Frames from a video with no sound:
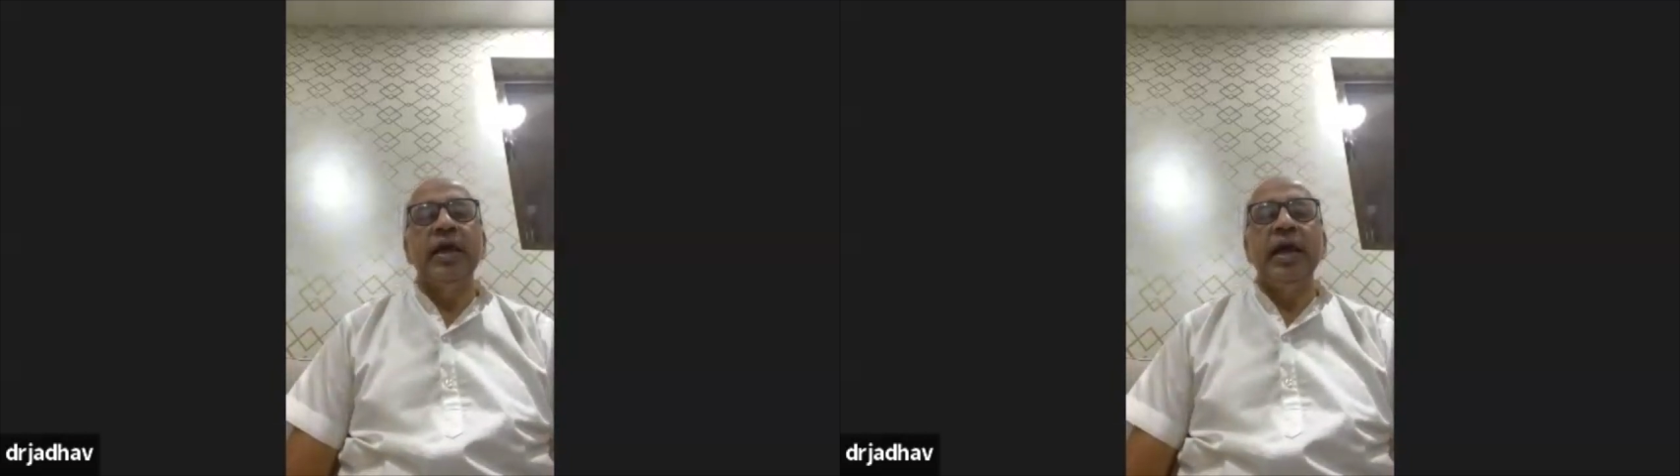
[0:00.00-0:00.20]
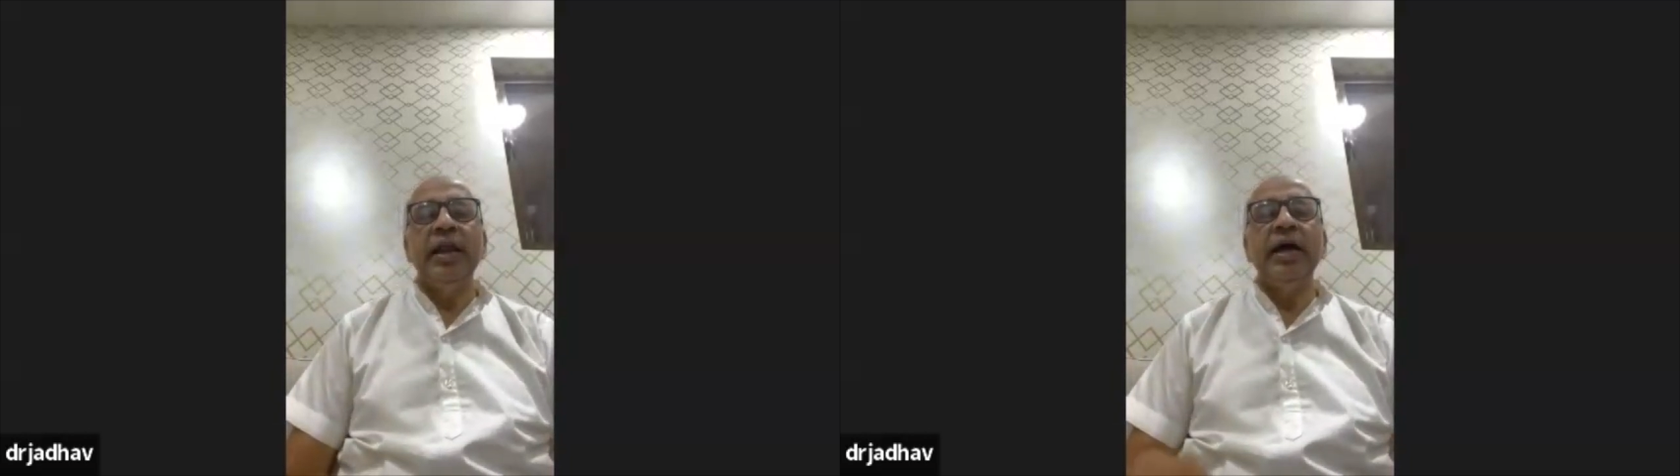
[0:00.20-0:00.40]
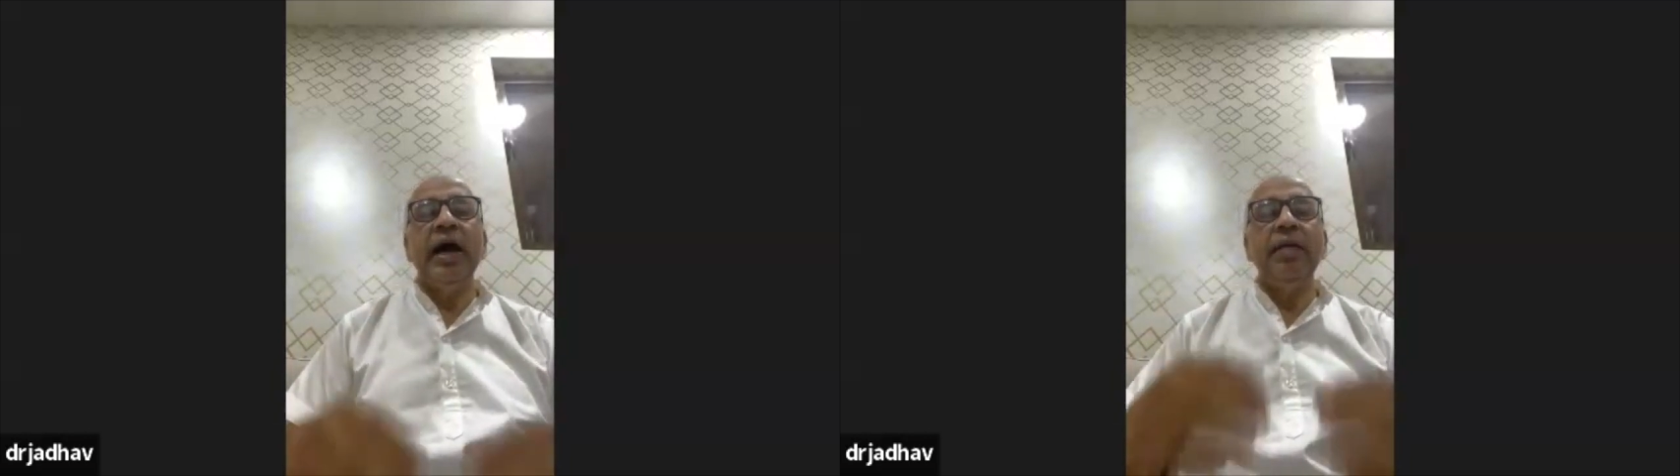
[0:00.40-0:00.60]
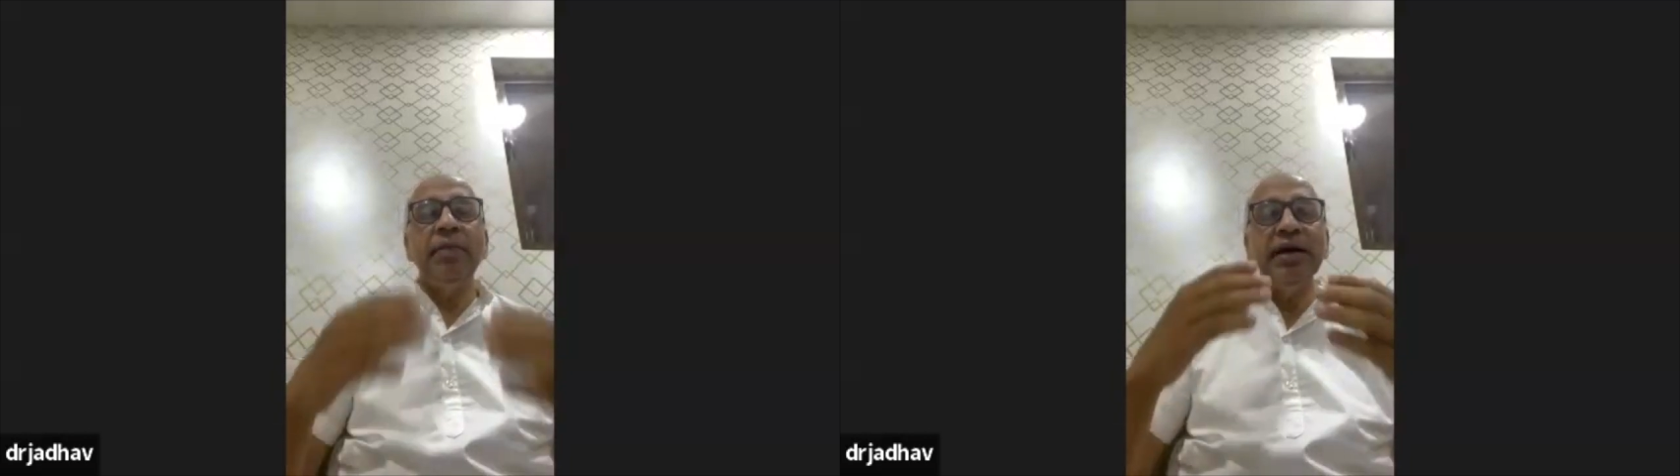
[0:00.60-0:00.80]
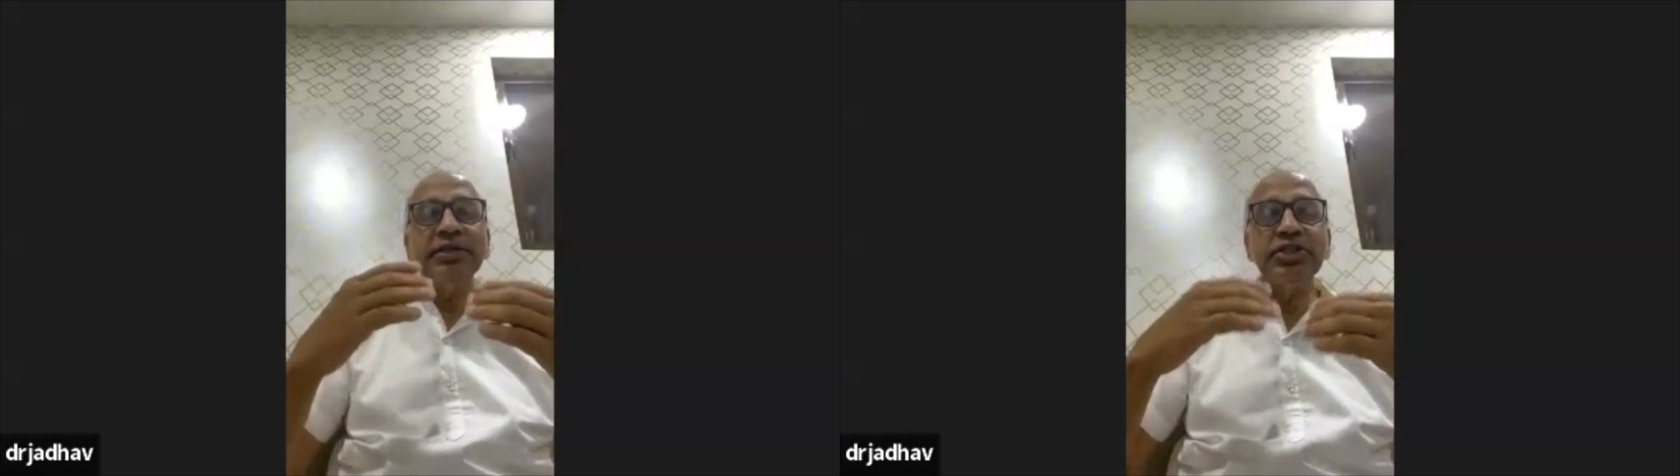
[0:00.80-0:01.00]
And
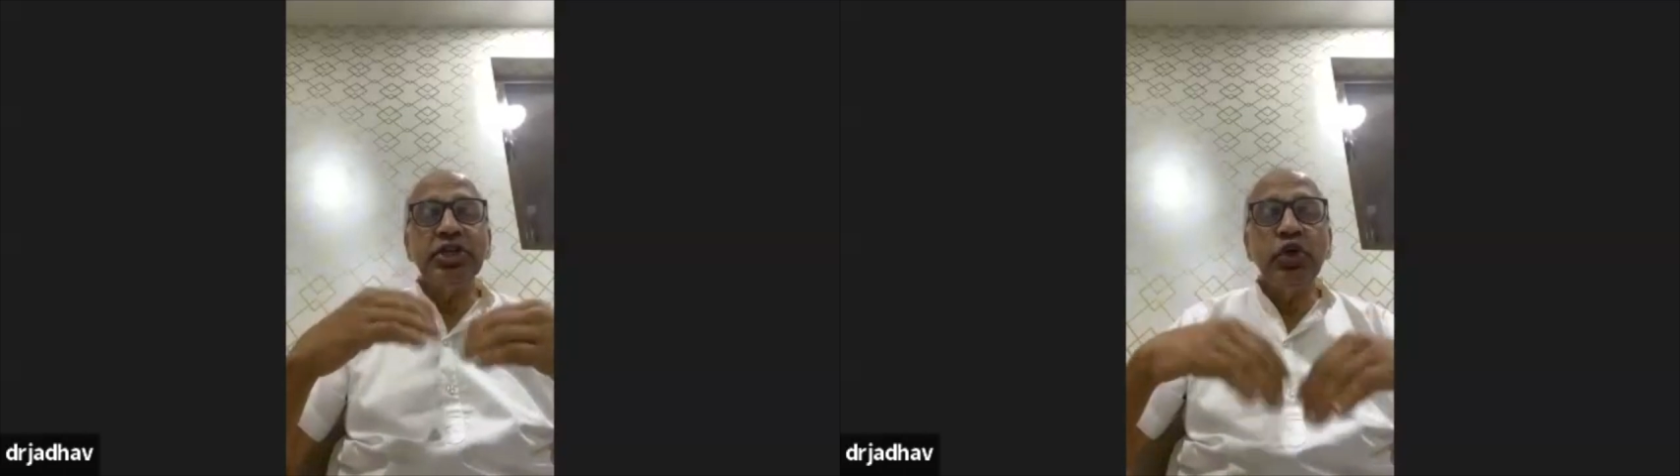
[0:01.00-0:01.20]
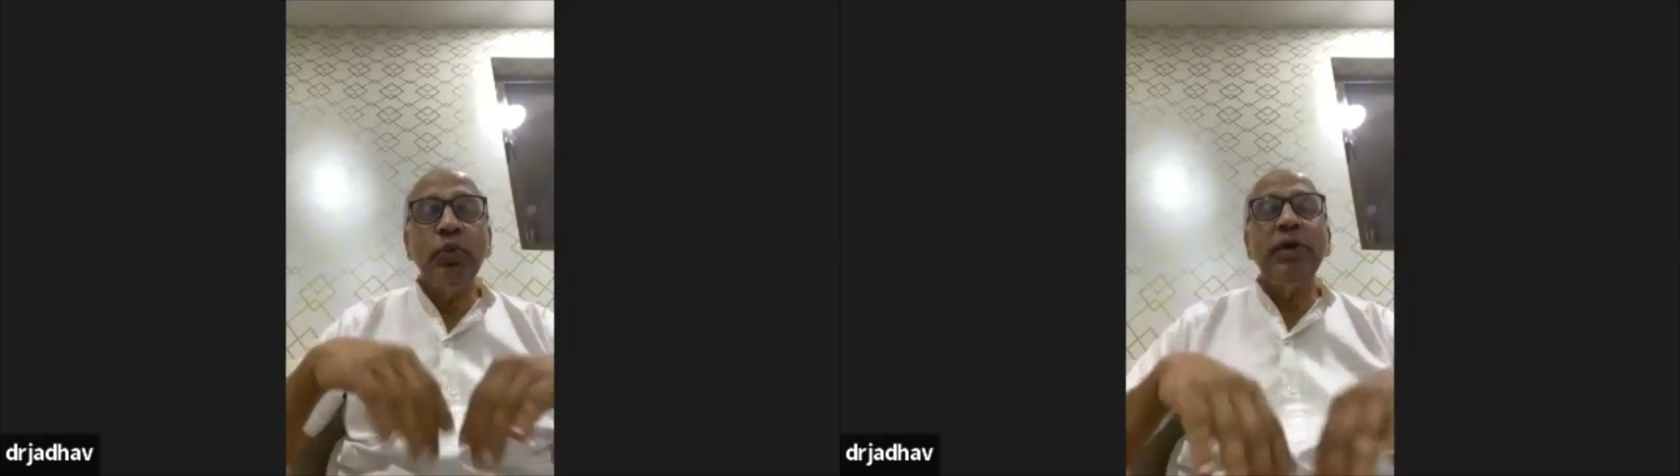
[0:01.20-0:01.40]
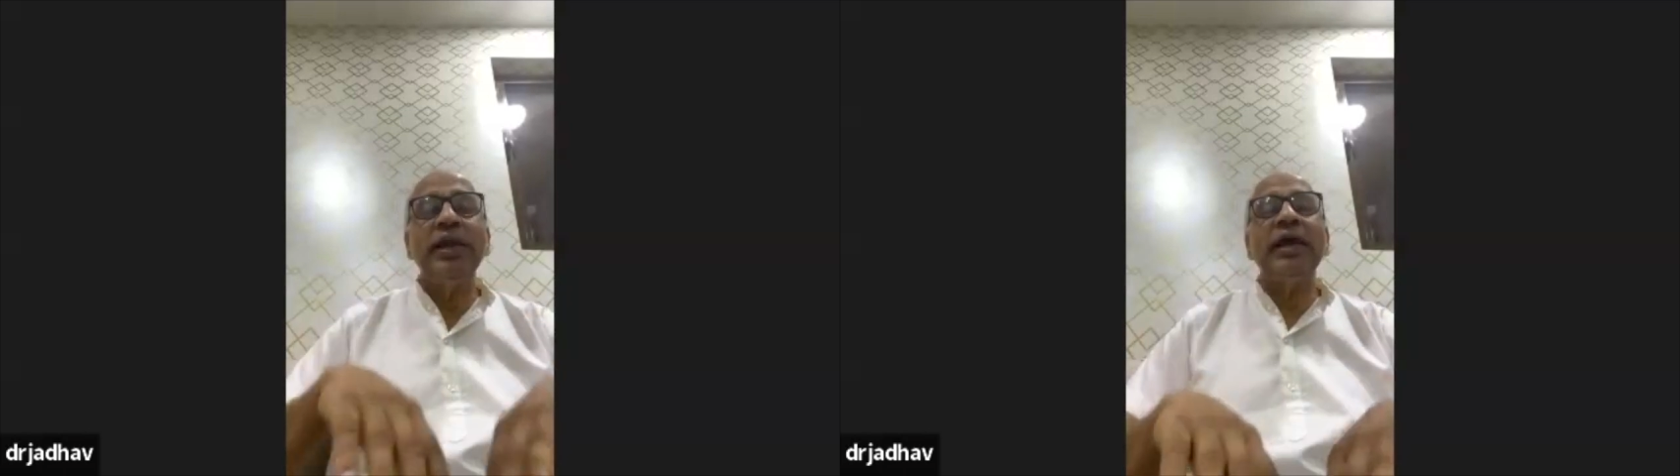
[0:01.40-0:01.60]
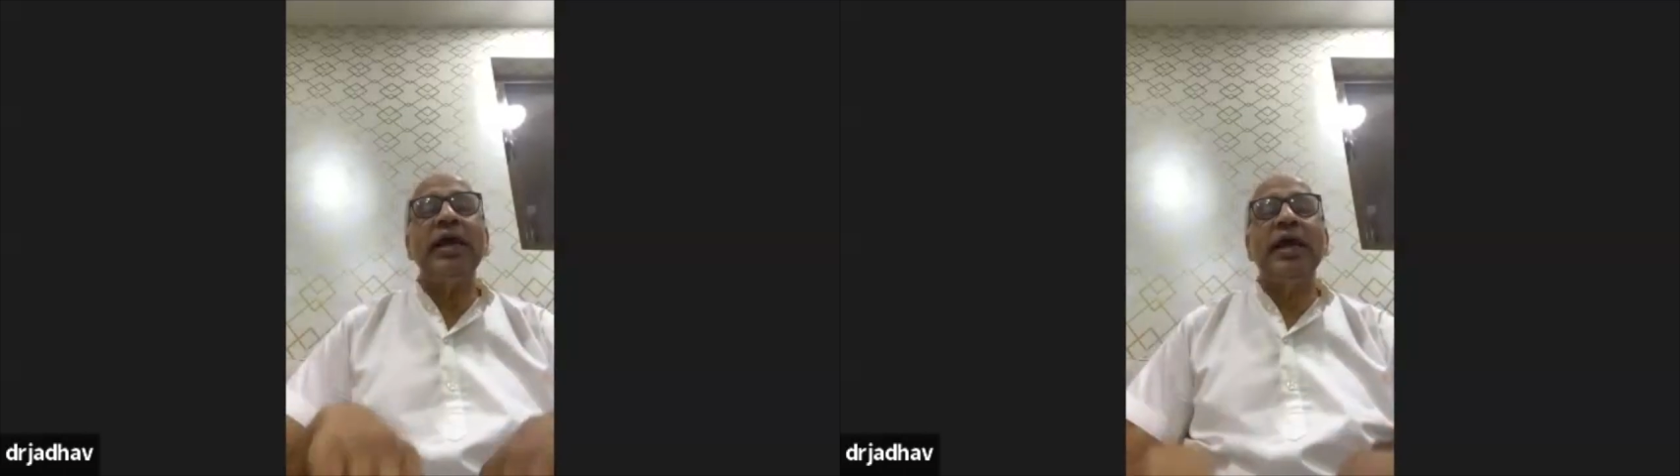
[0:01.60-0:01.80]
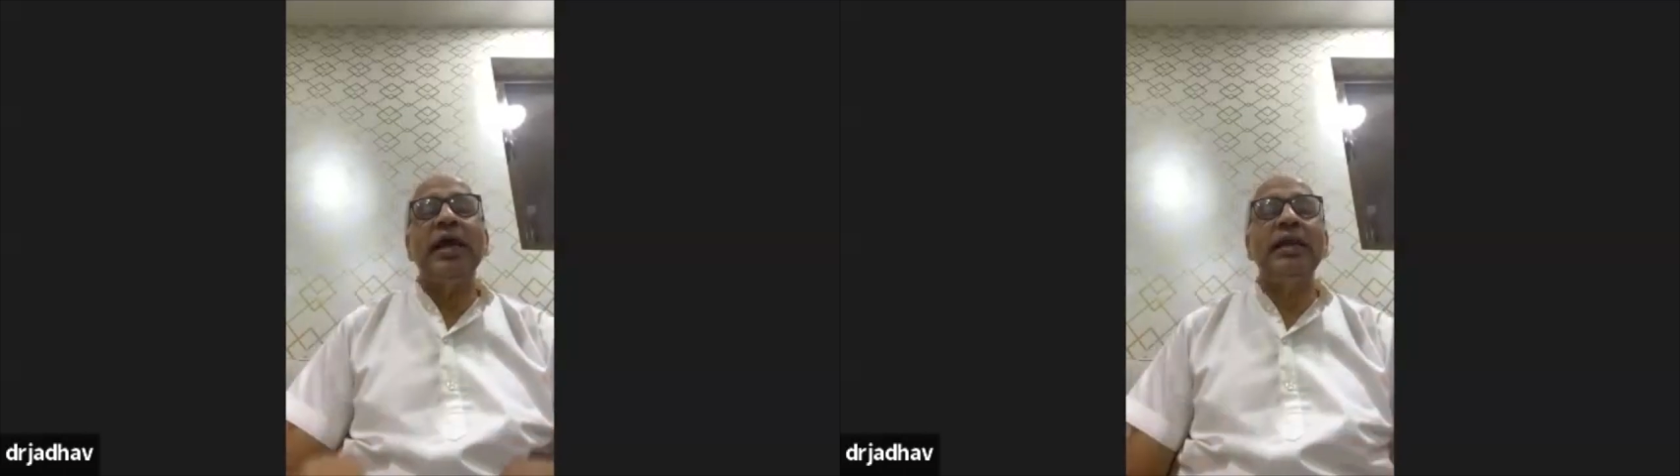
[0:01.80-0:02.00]
amongst human
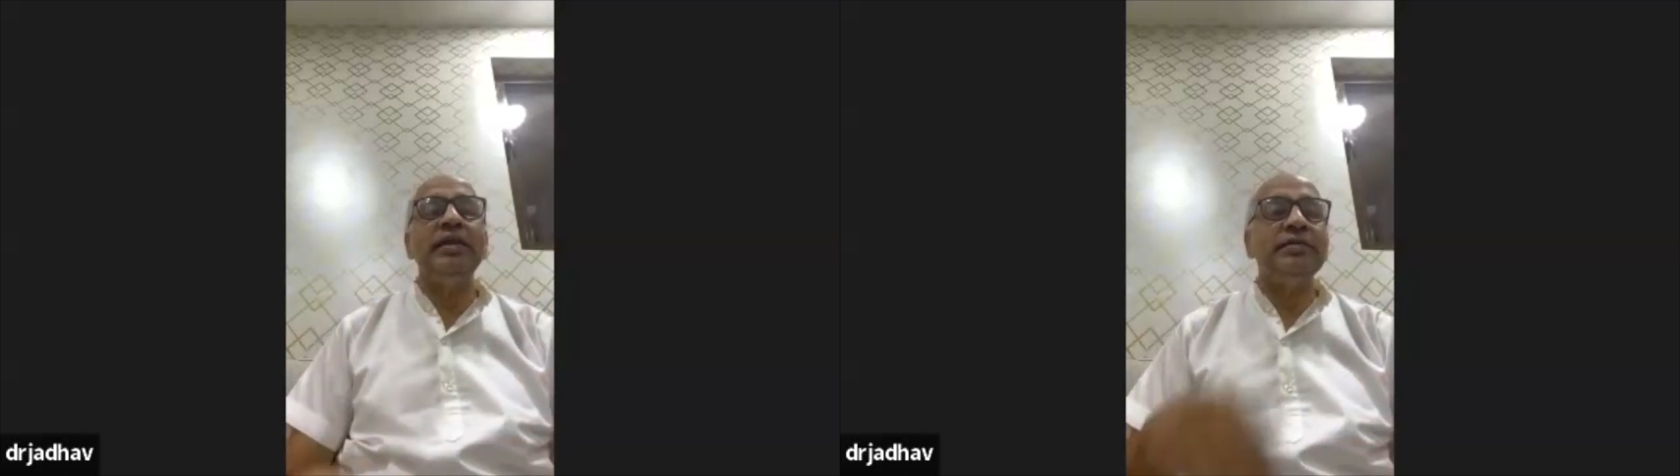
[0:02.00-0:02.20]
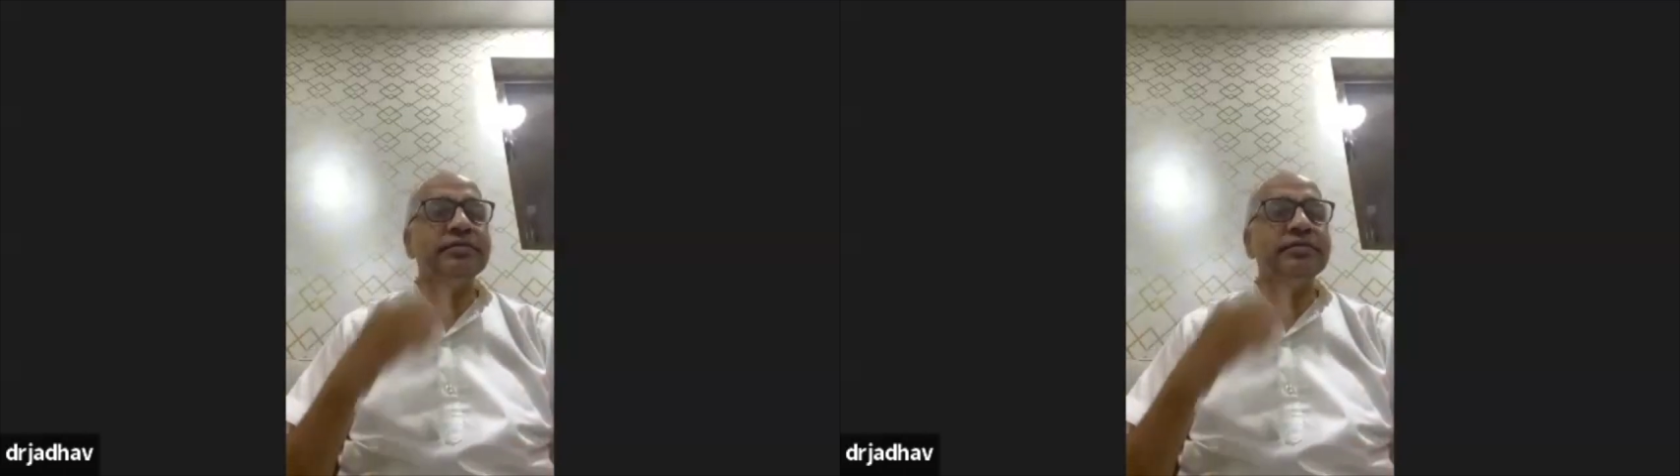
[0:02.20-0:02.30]
again,